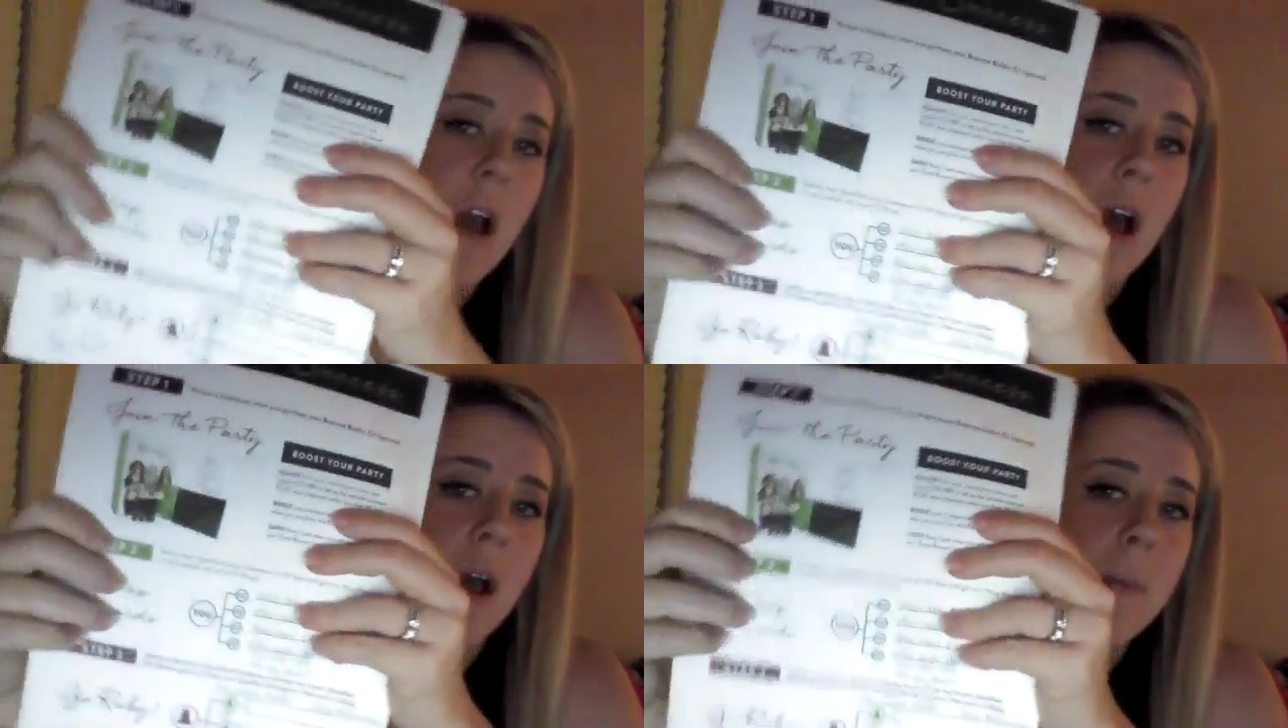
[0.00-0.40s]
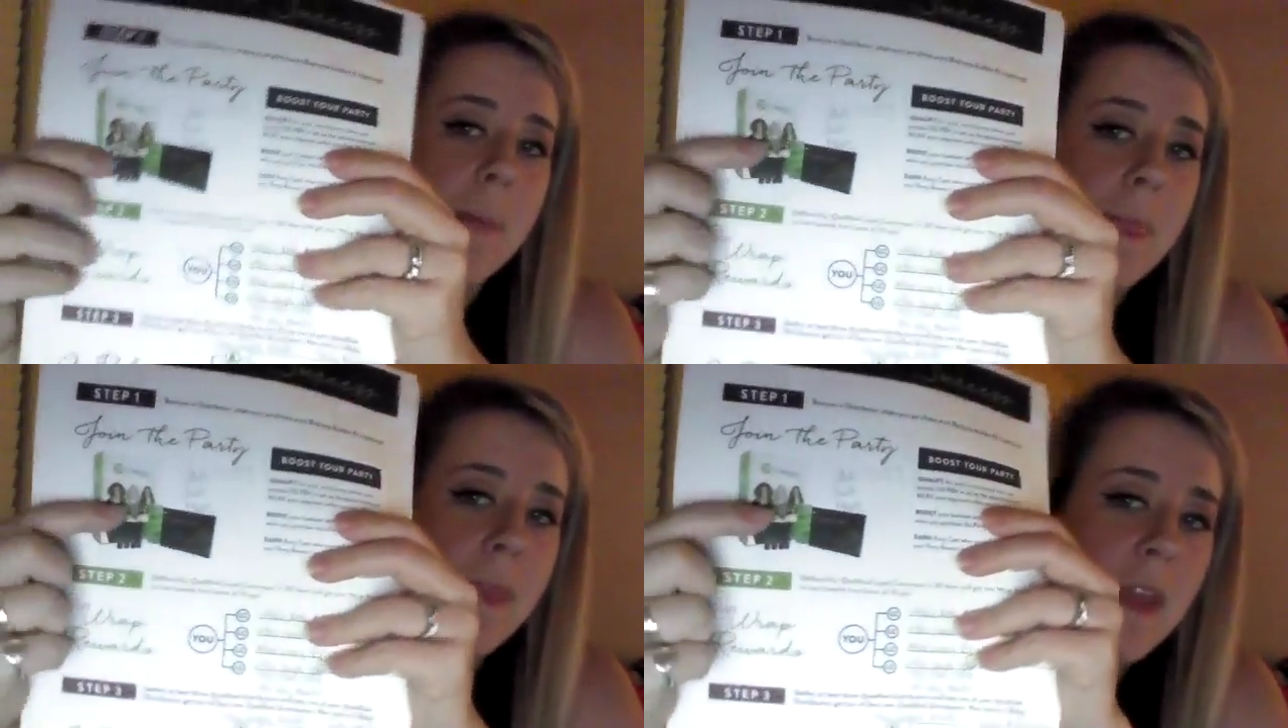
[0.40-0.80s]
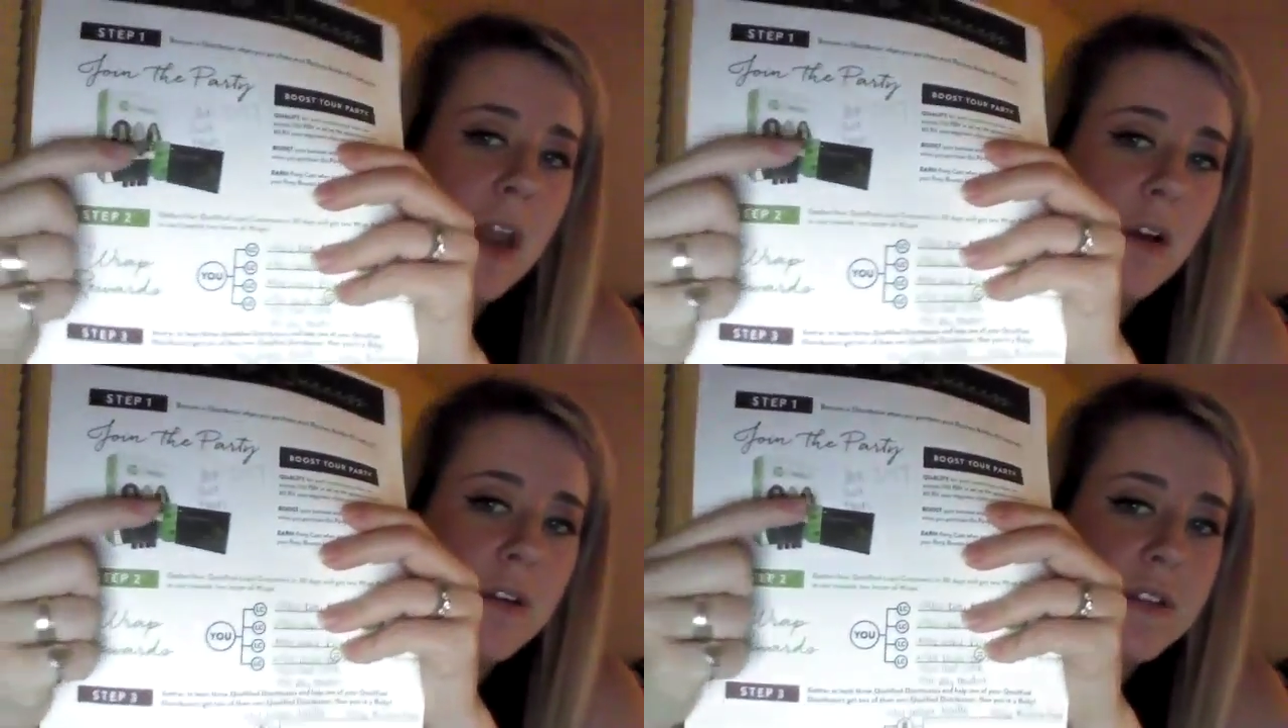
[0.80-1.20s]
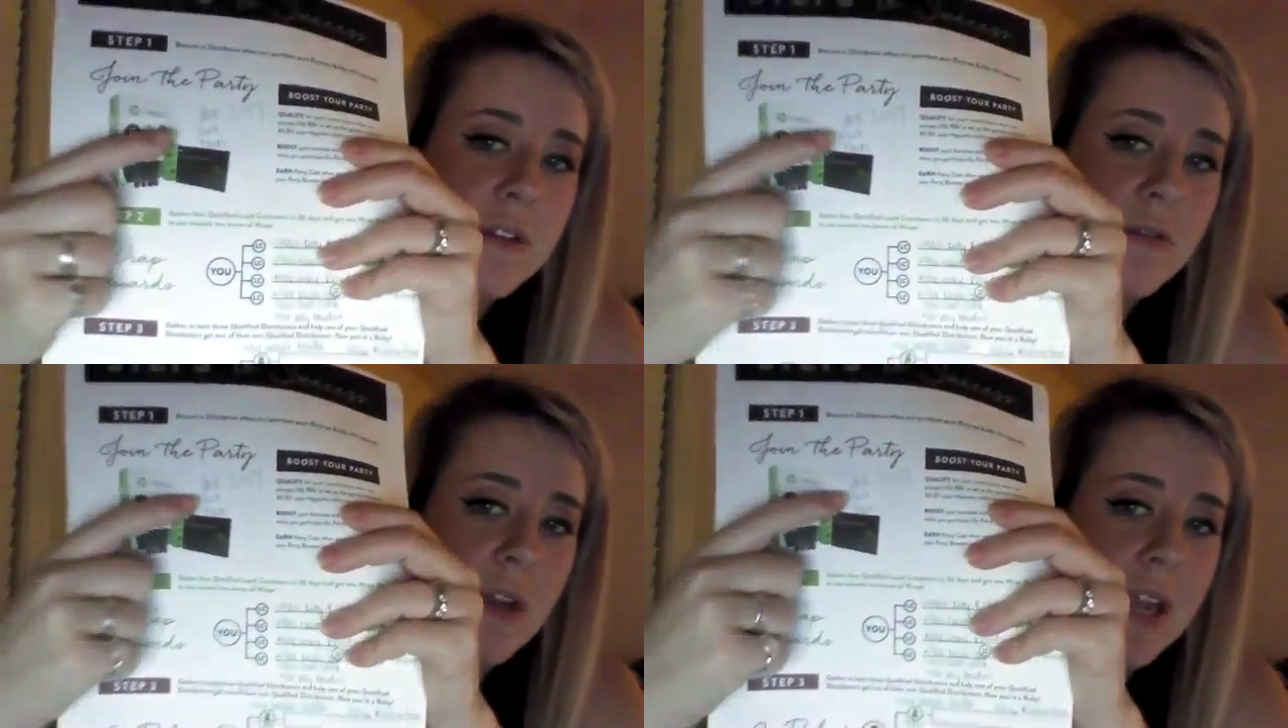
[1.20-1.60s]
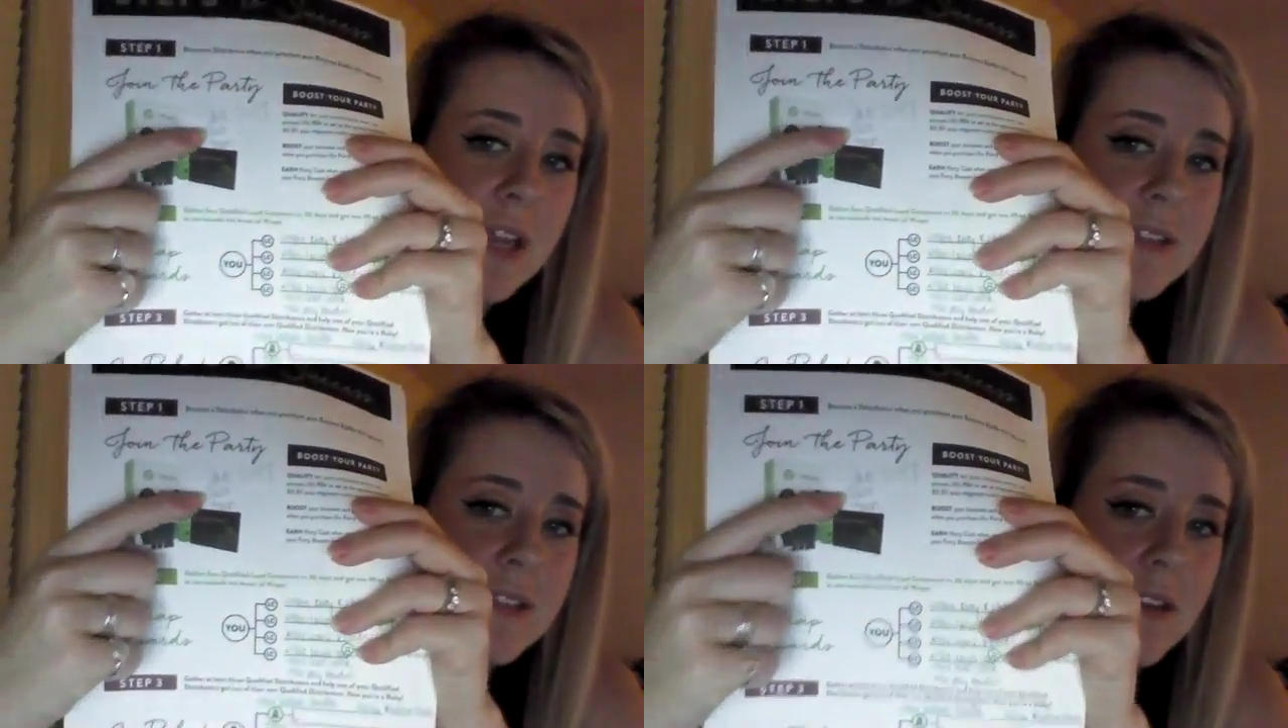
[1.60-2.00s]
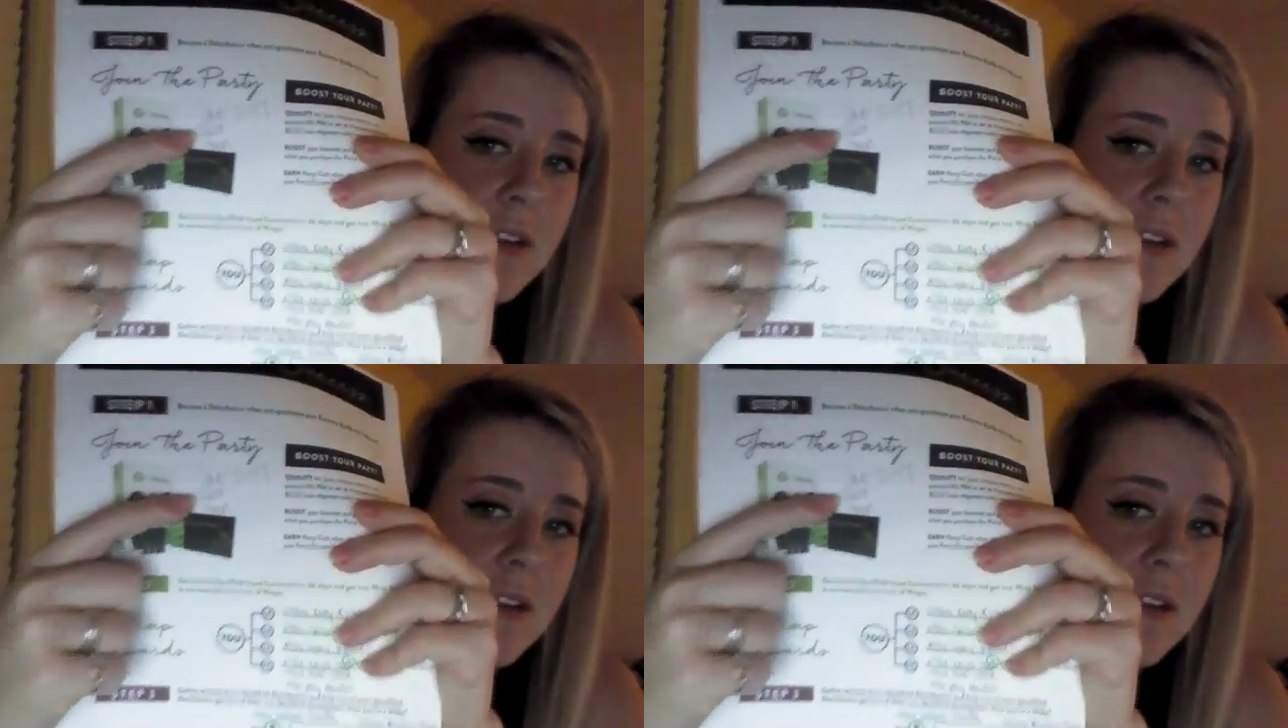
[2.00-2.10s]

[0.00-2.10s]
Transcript: And then I also write